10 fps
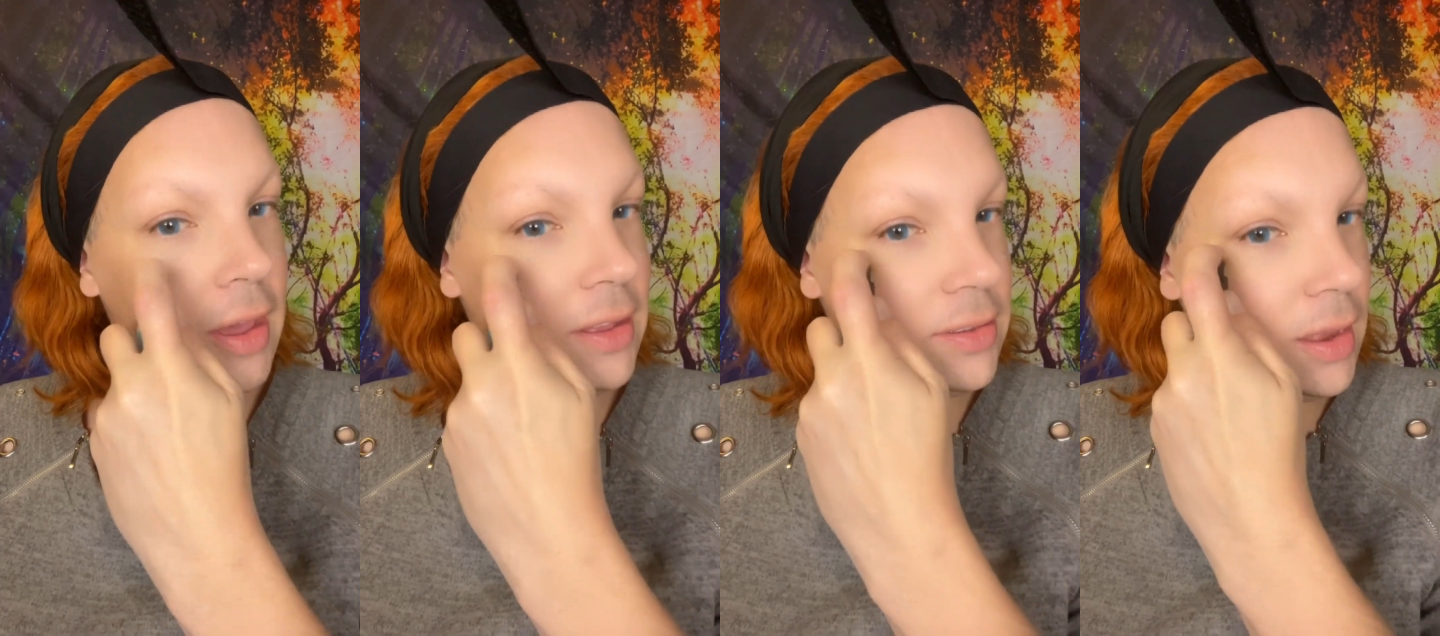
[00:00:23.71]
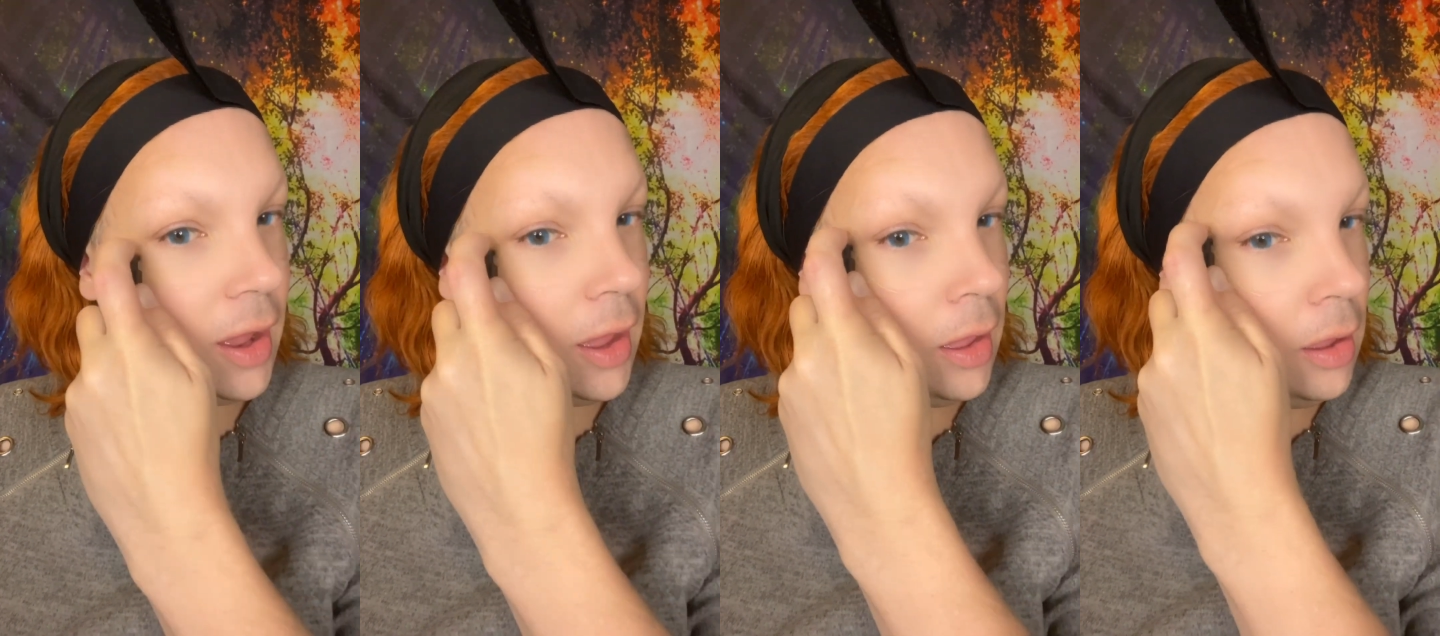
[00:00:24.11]
face that
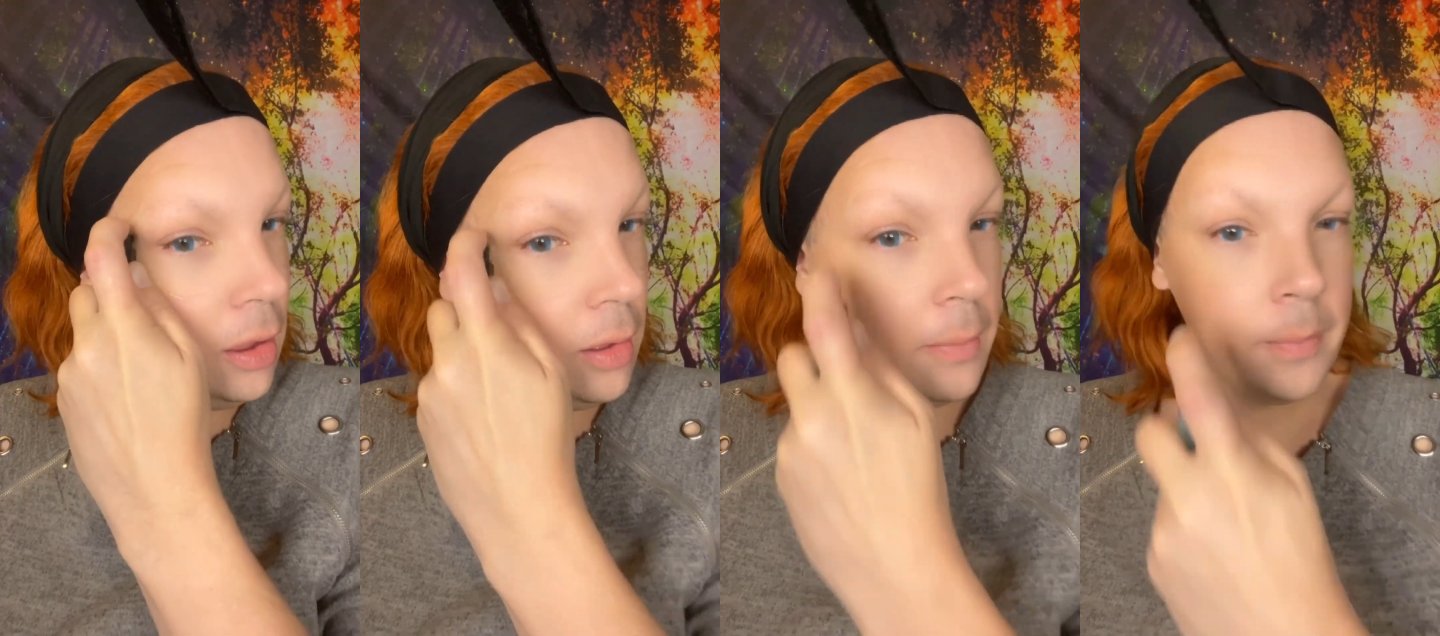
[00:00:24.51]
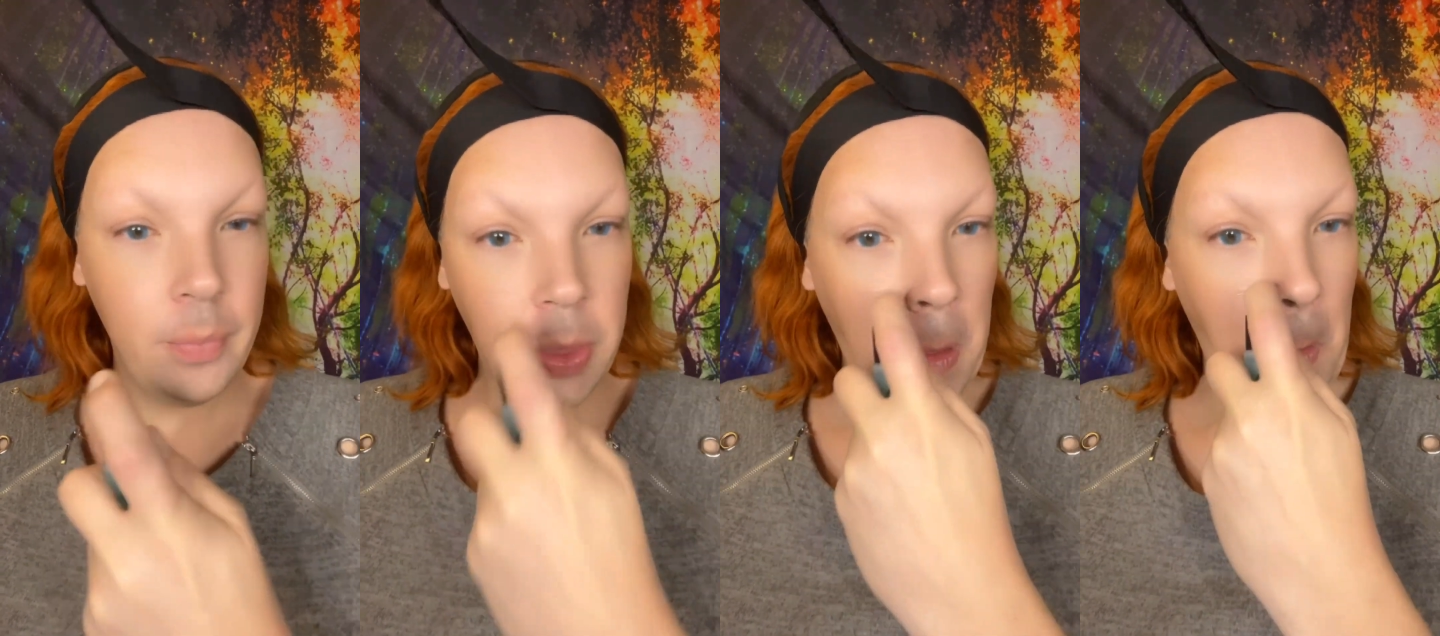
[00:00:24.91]
I
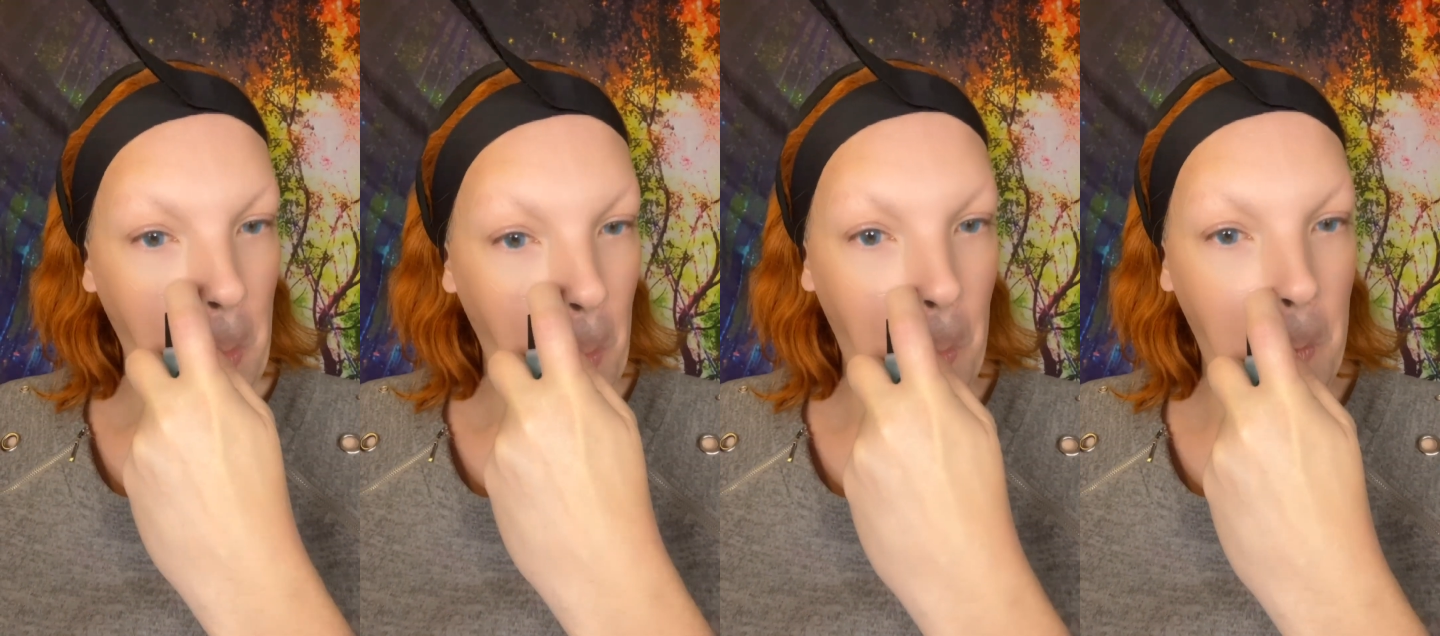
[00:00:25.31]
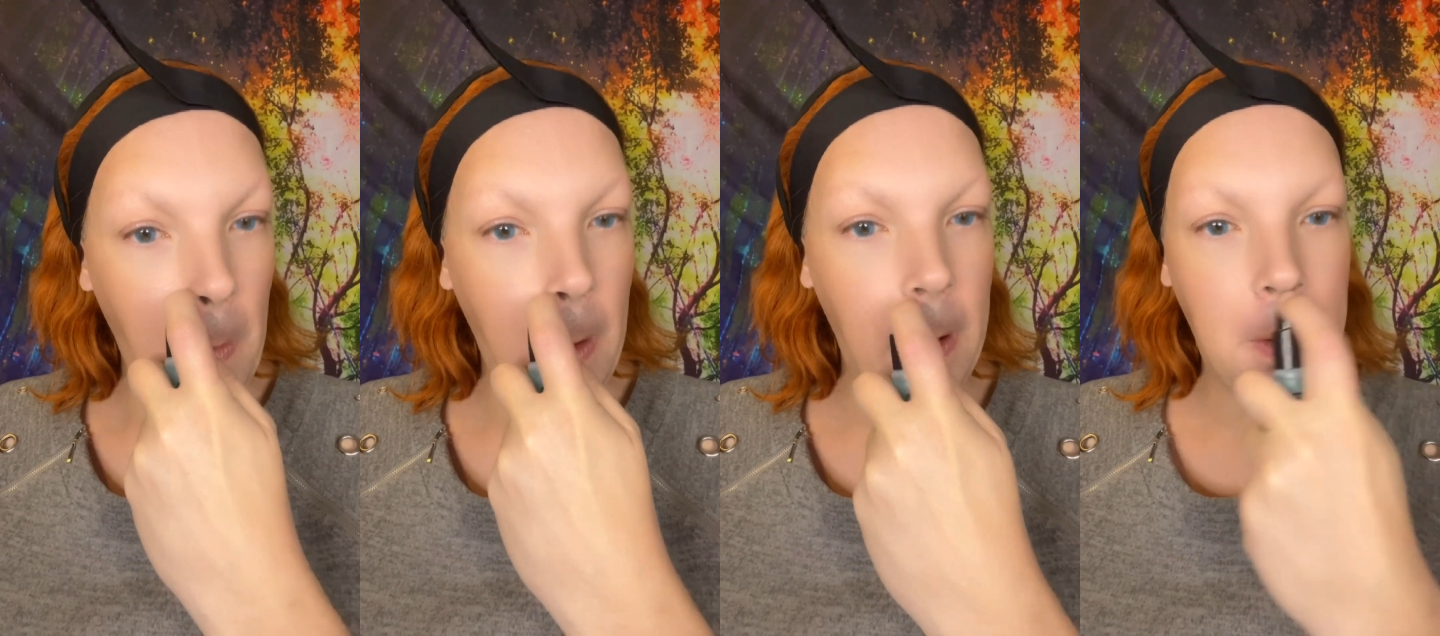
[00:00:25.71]

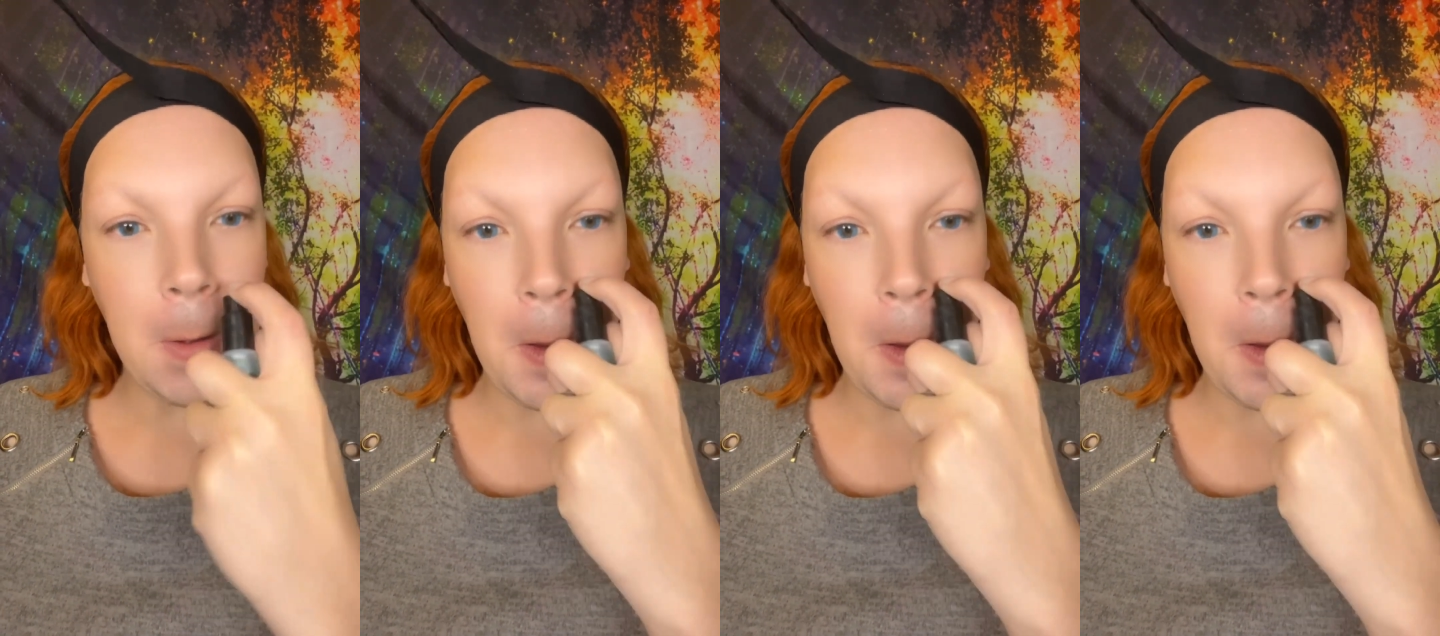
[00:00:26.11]
want